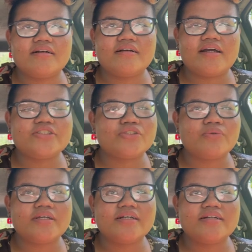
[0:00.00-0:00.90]
i just
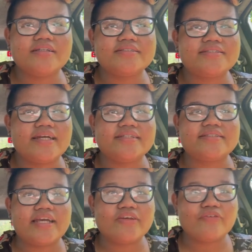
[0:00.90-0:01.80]
wanna say
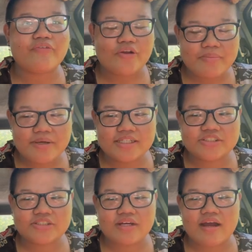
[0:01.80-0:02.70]
thank you very much
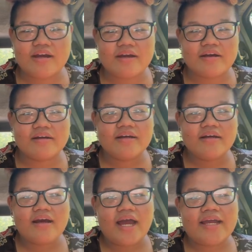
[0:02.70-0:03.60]
uh
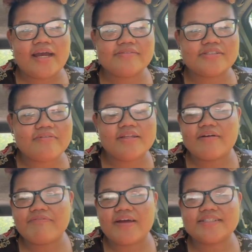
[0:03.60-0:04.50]
i have some
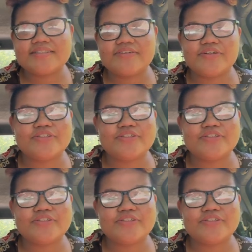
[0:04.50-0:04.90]
other fans out there